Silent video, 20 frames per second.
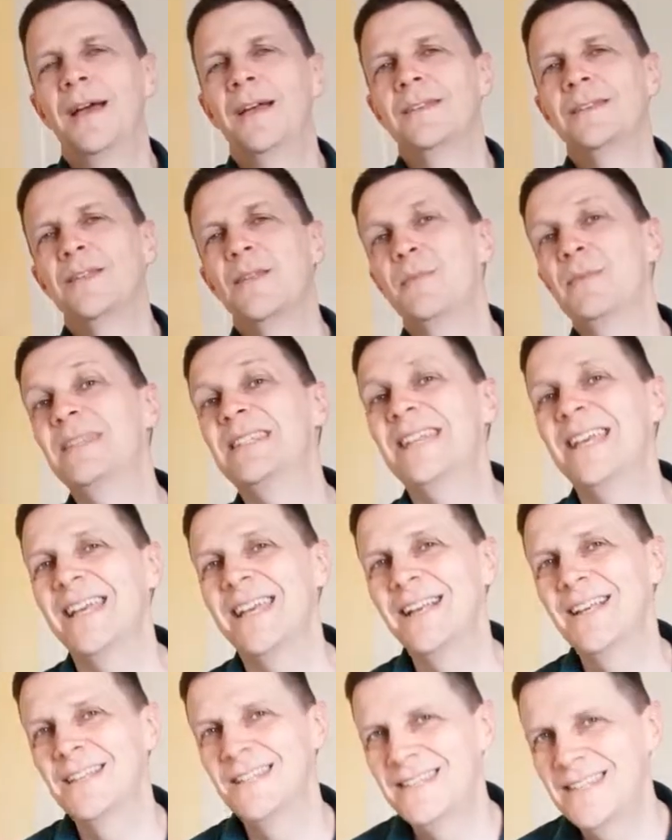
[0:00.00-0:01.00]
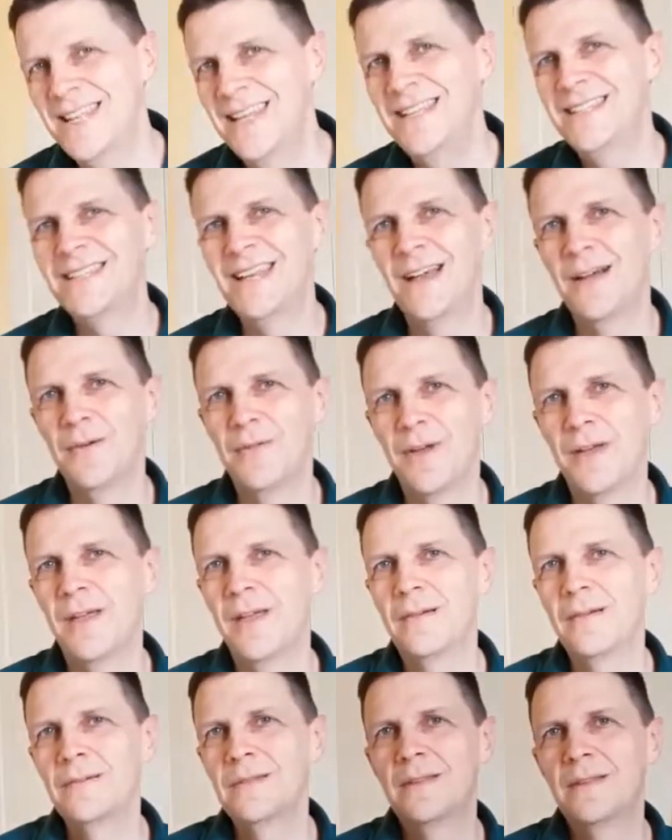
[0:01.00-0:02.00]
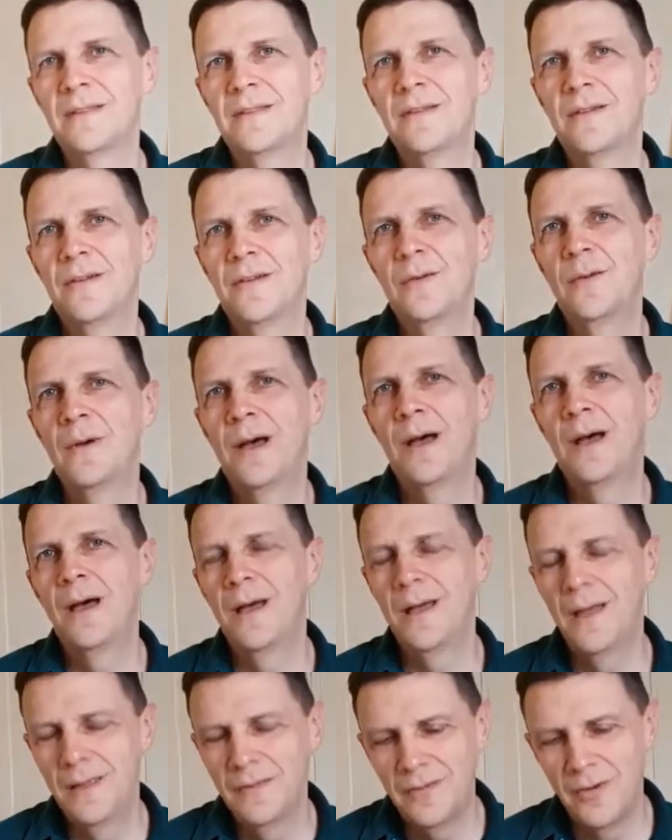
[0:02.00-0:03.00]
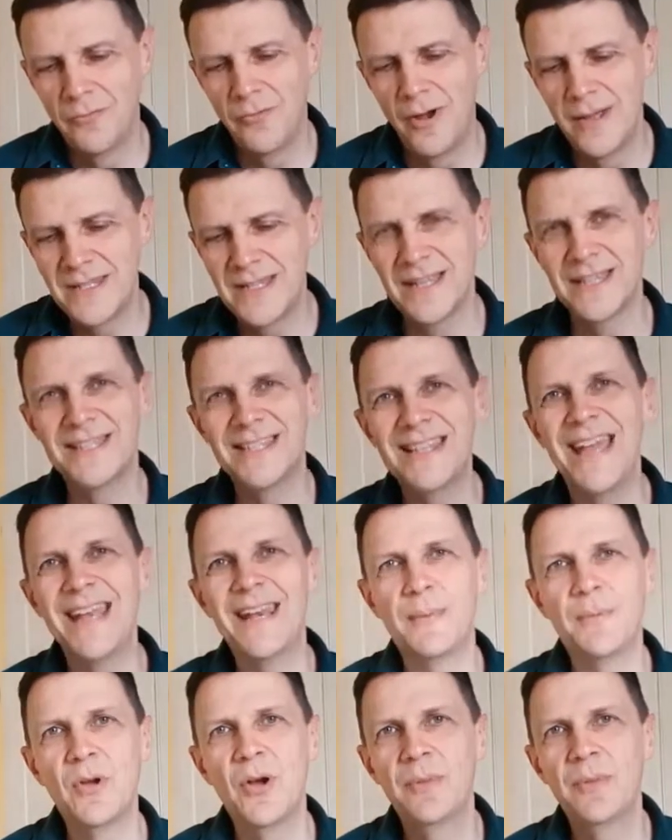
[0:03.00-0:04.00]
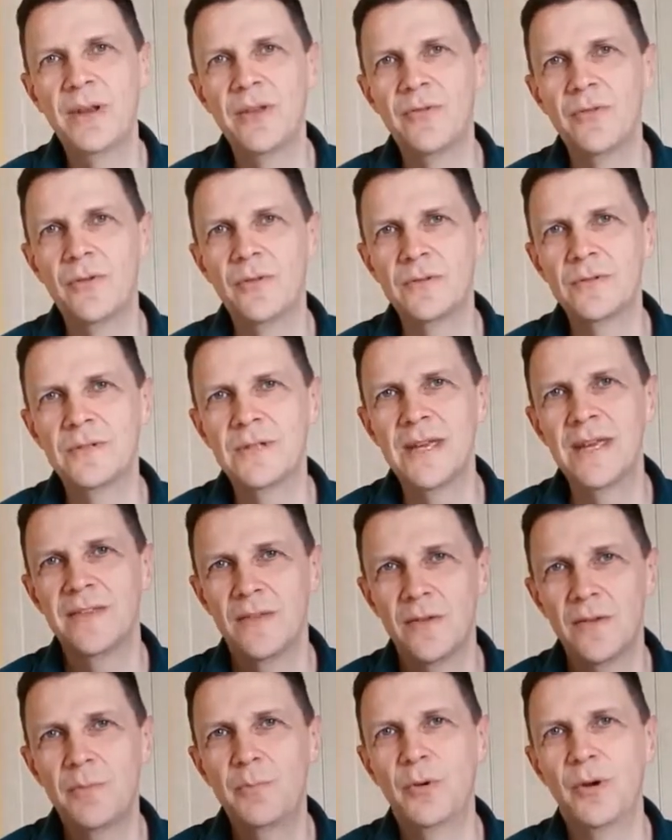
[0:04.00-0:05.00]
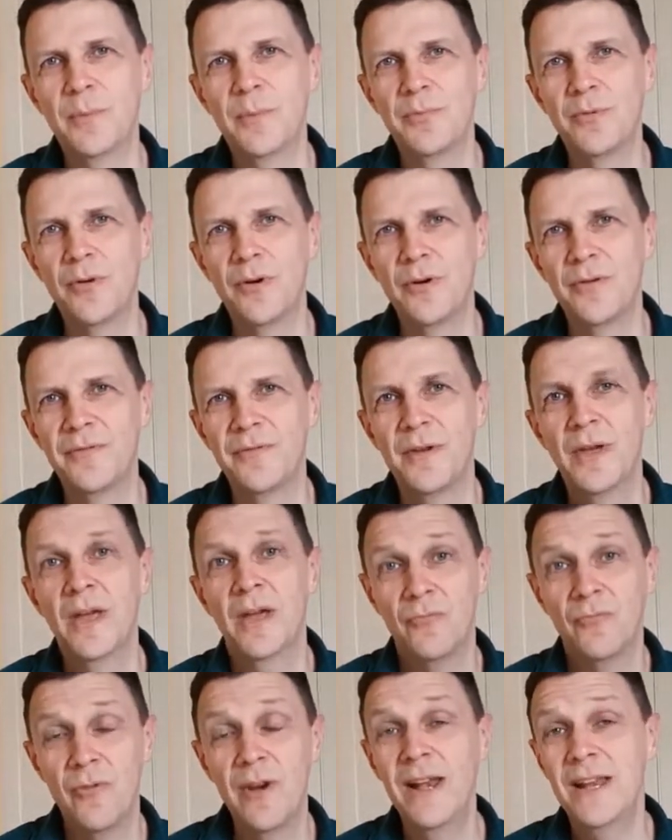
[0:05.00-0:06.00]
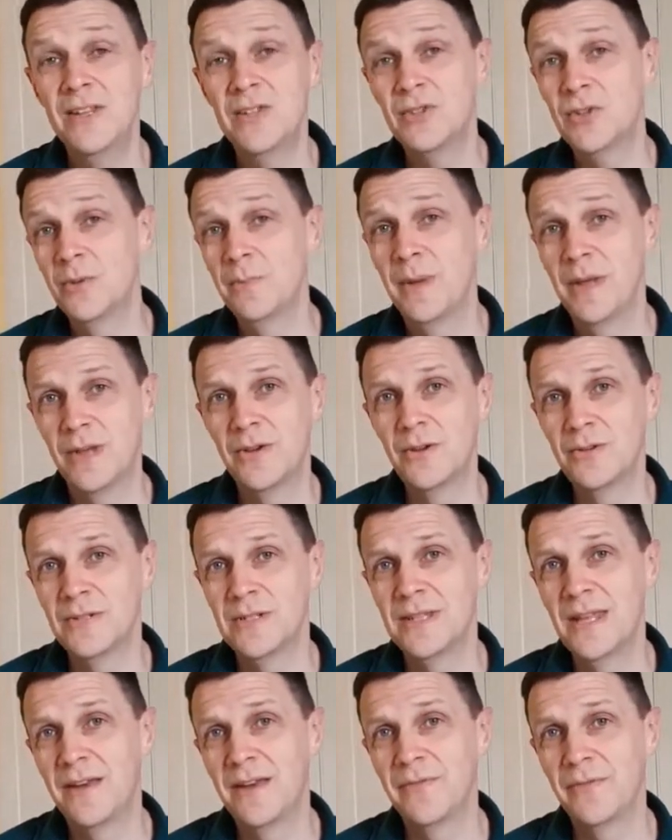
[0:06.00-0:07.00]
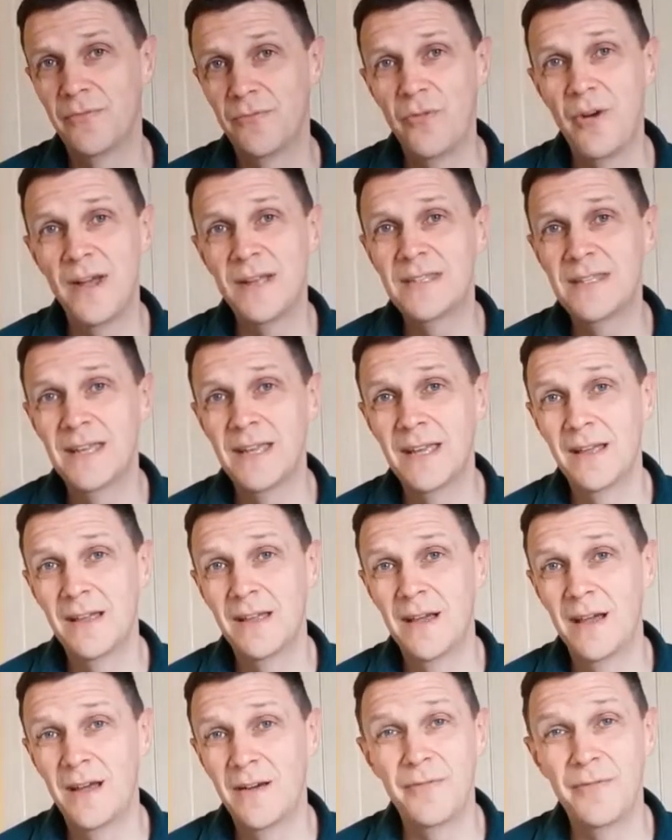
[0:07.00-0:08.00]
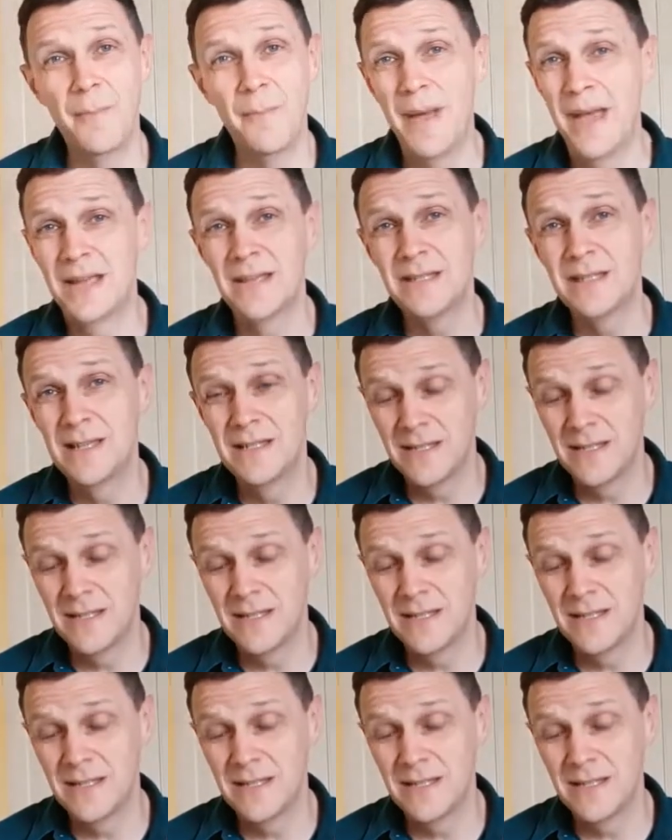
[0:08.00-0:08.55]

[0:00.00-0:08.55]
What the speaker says: So the meticulous detail that goes into writing a stand-up comedy routine that's bulletproof really stood me in good stead for writing for magazines.